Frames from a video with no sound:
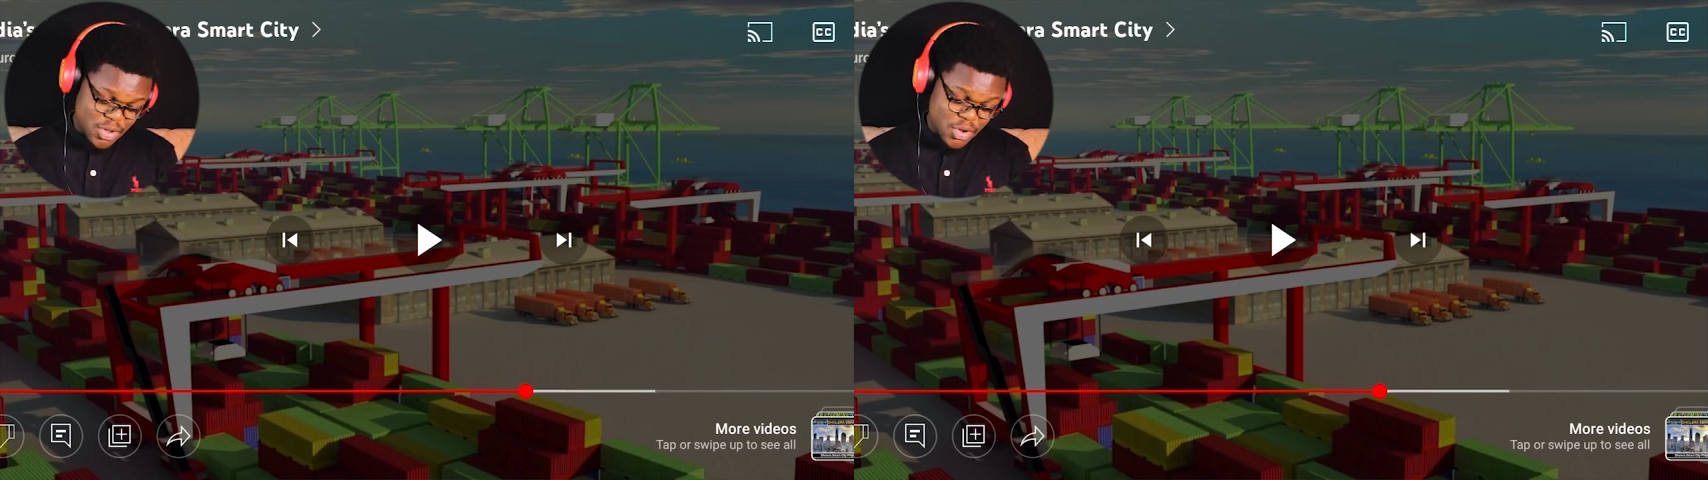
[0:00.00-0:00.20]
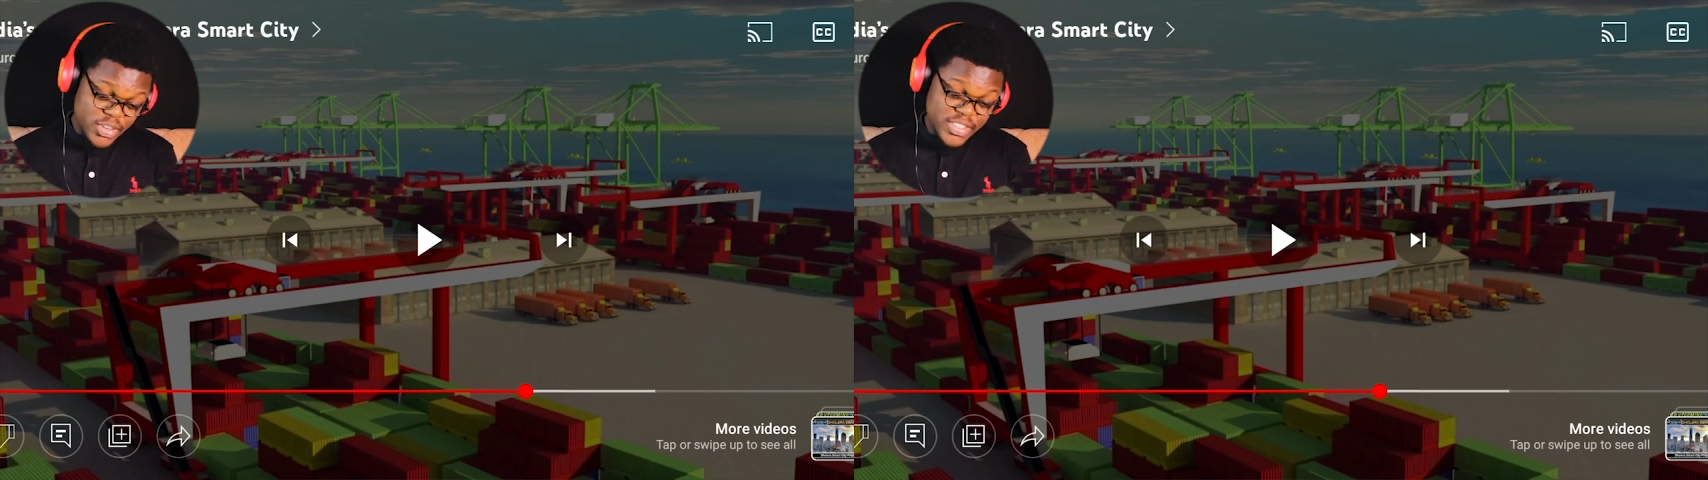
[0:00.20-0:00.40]

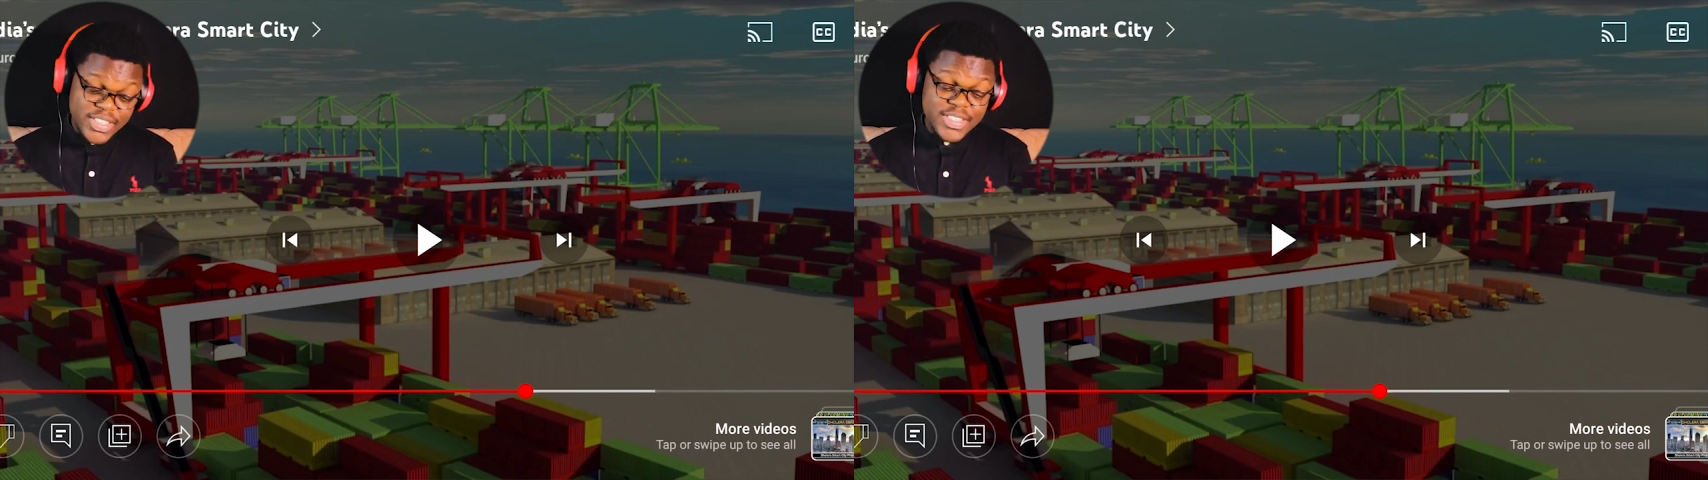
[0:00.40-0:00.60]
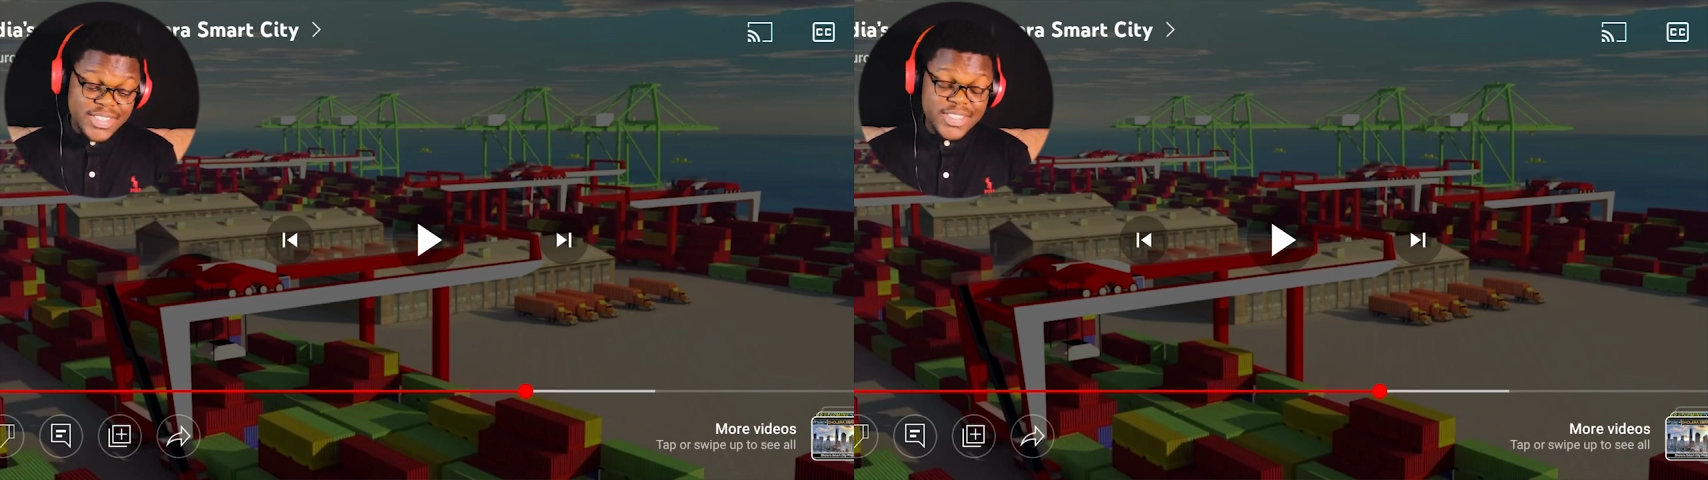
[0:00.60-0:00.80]
because
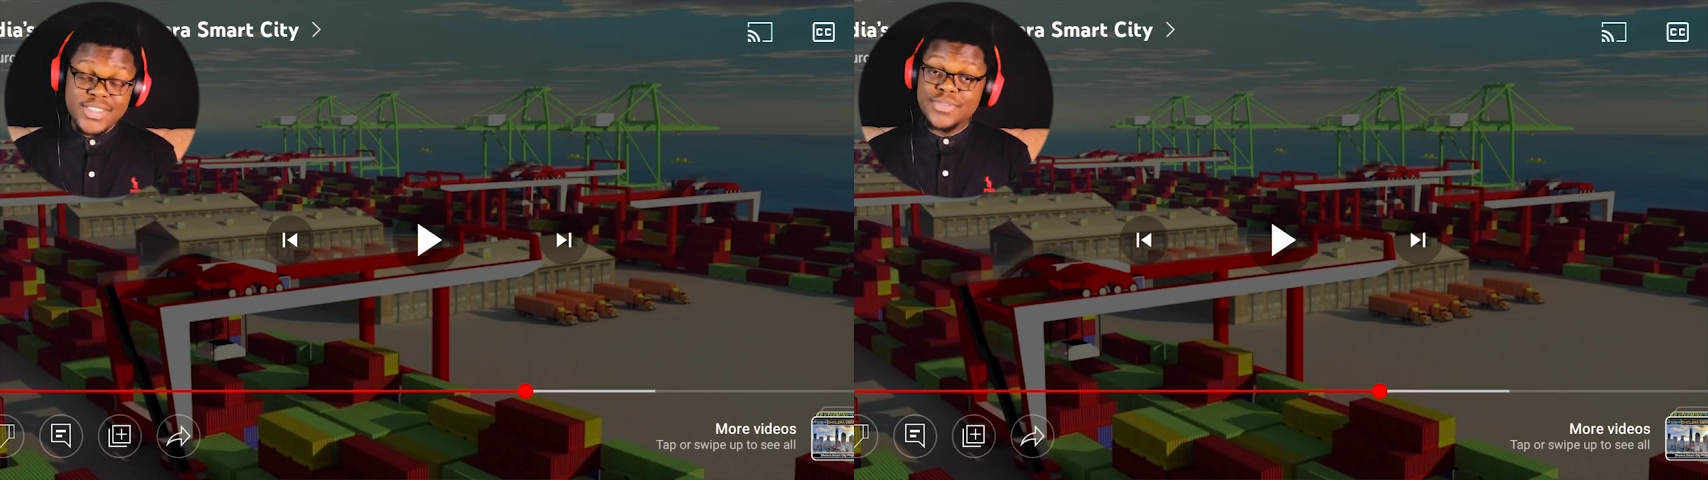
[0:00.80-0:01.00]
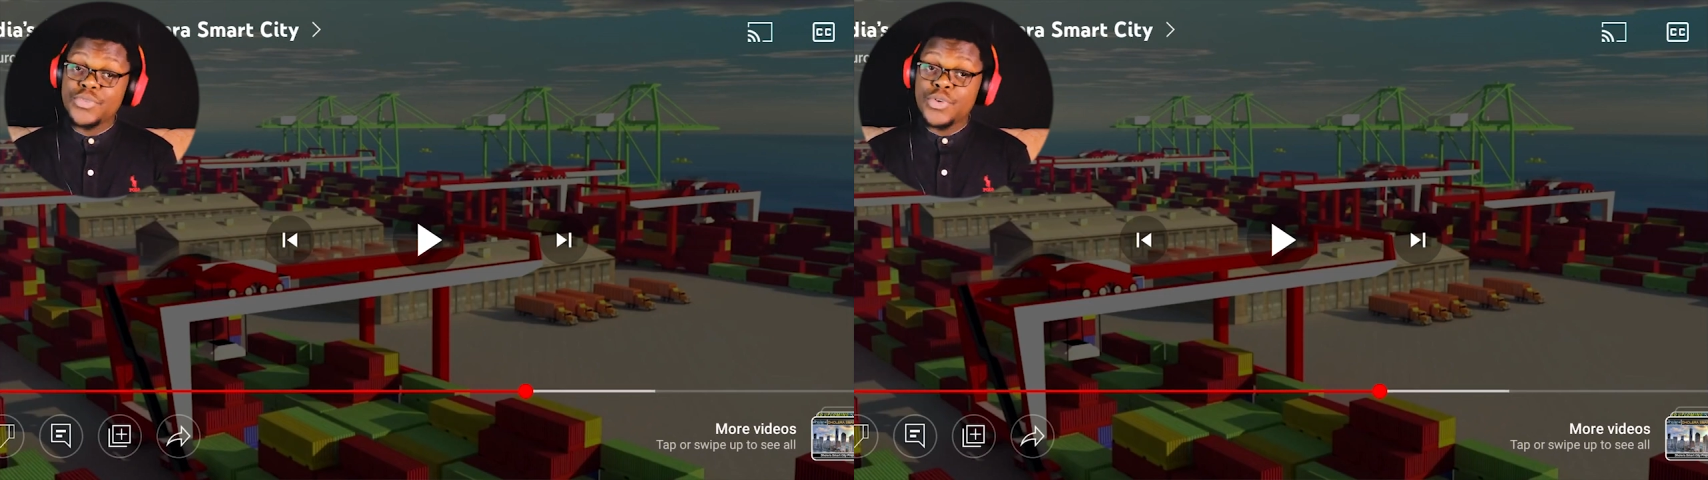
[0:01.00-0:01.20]
this
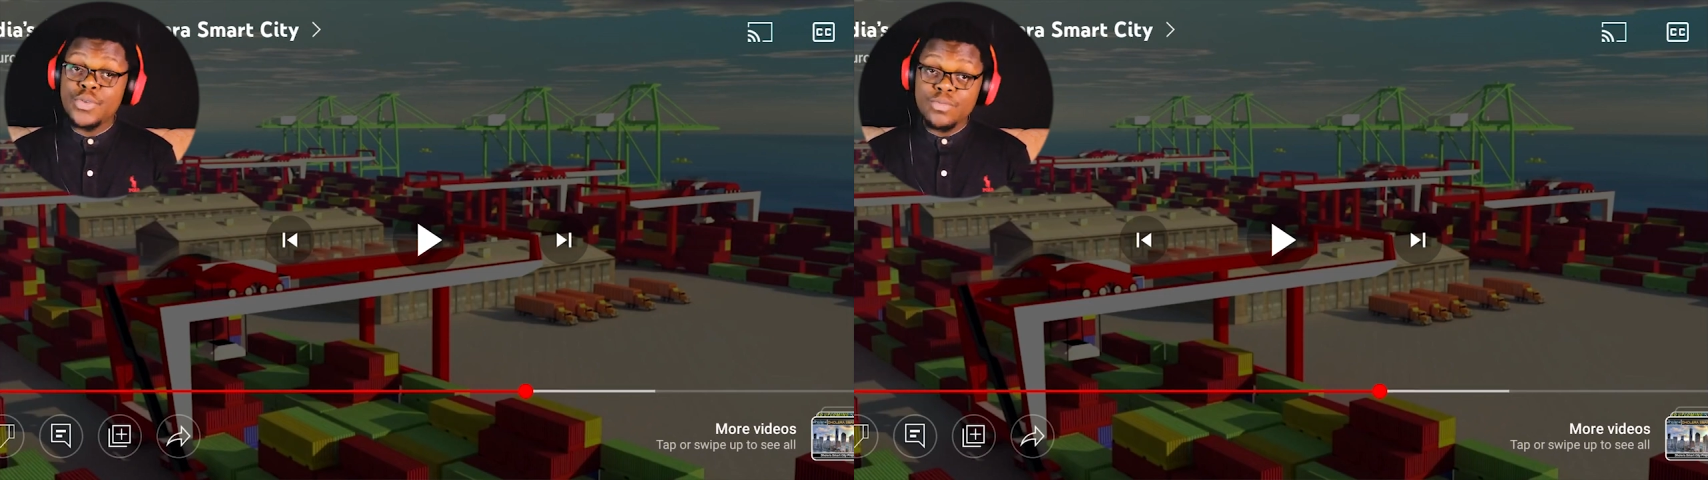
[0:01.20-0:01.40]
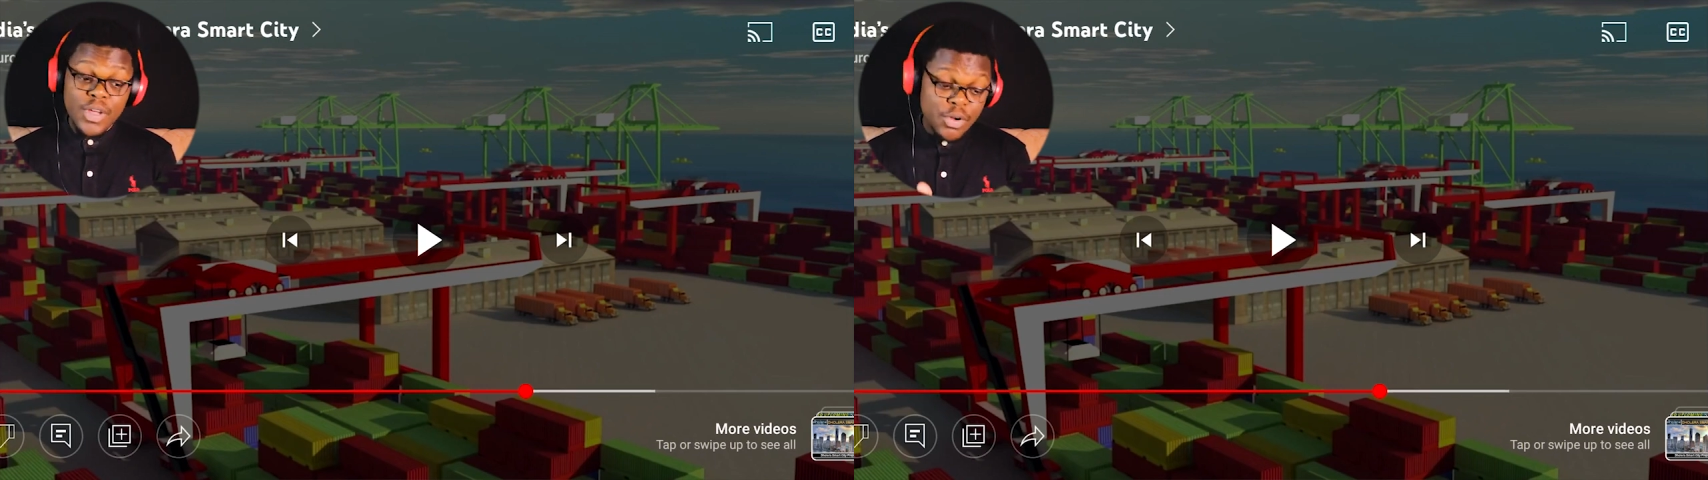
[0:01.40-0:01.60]
is, you know,